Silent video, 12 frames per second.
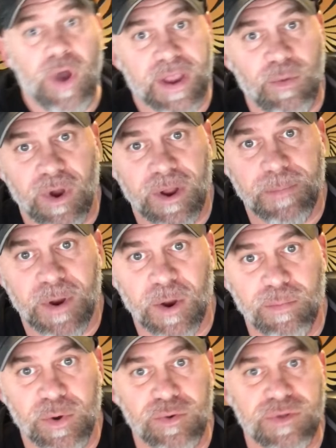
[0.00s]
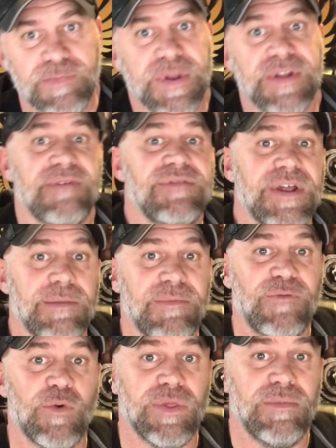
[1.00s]
I can wear out a pair of boots because I've done it
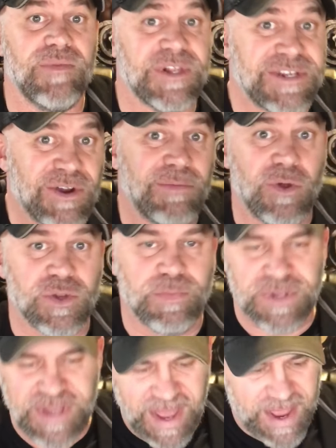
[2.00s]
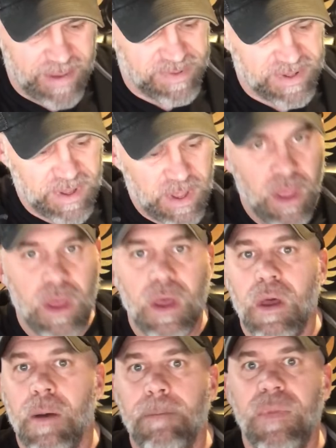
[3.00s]
before in the military multiple times.
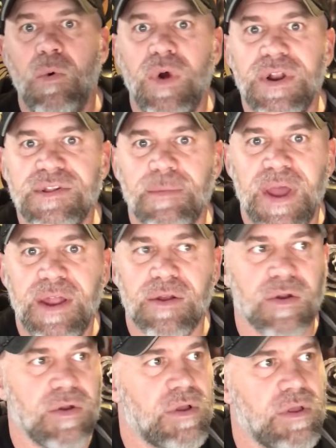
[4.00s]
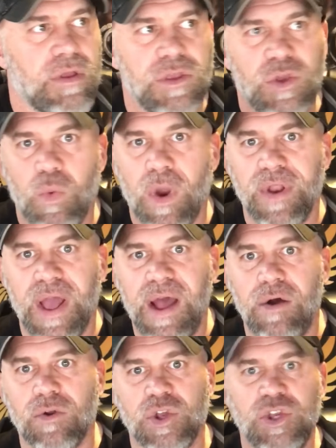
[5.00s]
But why does it matter? You wear it
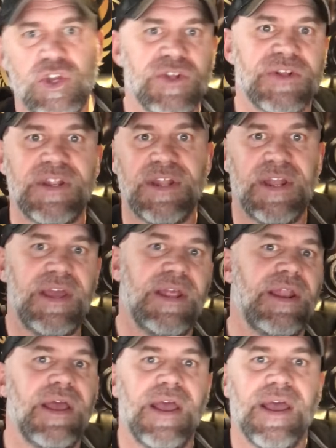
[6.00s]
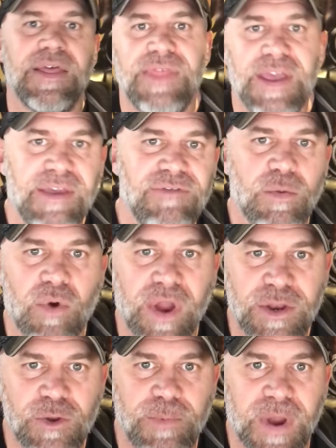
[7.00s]
out, you send it in, they give you a
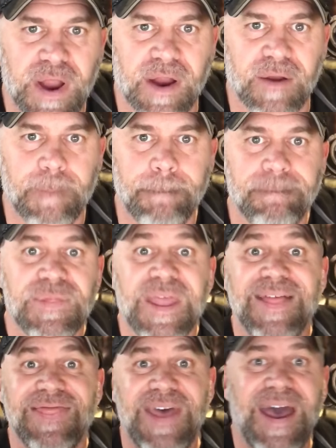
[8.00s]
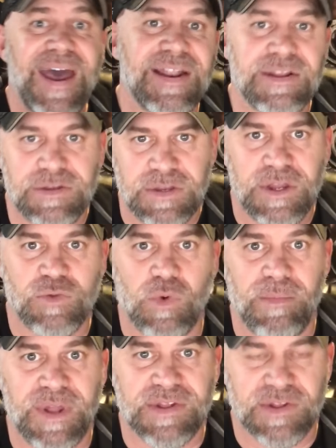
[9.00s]
brand new pair. That is
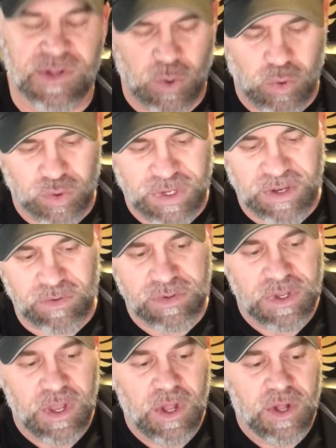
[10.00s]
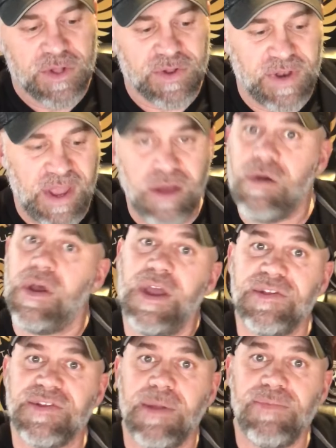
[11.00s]
what makes this a cool deal. So now
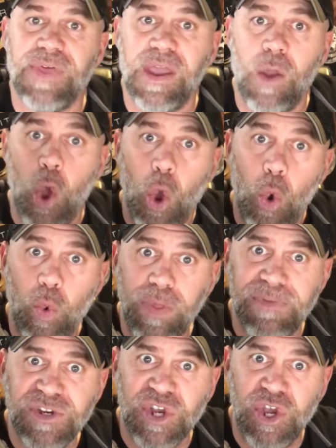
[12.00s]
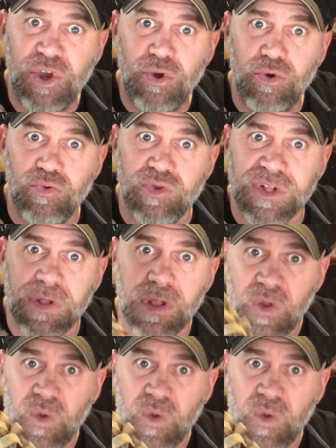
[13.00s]
it's the same thing with my shoes.